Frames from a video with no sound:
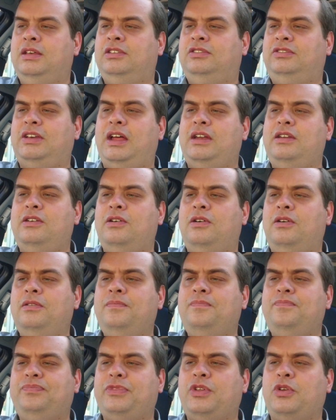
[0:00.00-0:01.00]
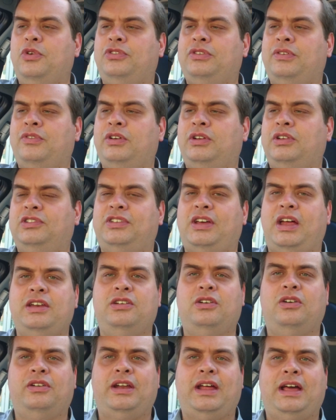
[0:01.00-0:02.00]
Ssangyong, of course I've got a
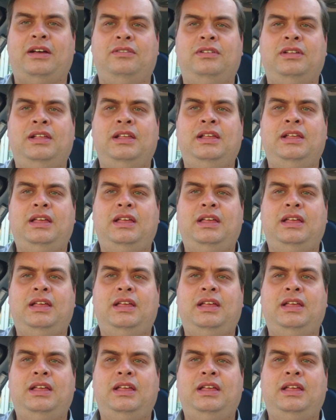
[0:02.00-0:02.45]
Ssangyong now.